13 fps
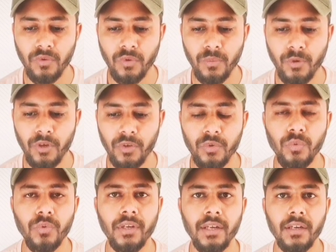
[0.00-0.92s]

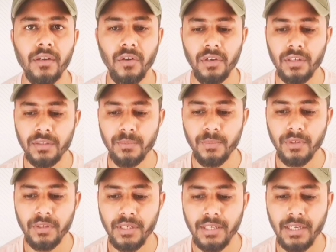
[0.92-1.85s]
4.2k dollars
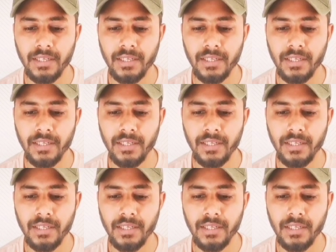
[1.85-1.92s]
per day.